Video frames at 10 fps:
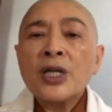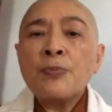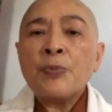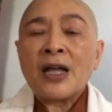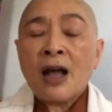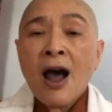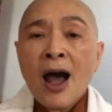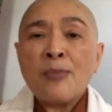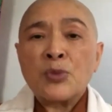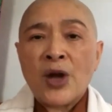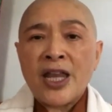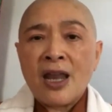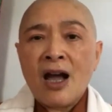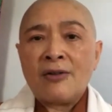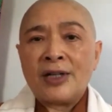become right
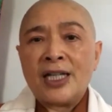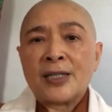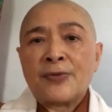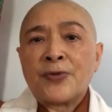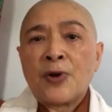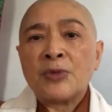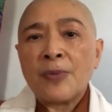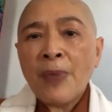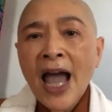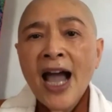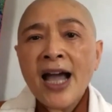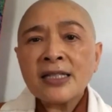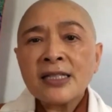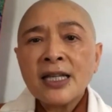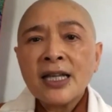now is from the past.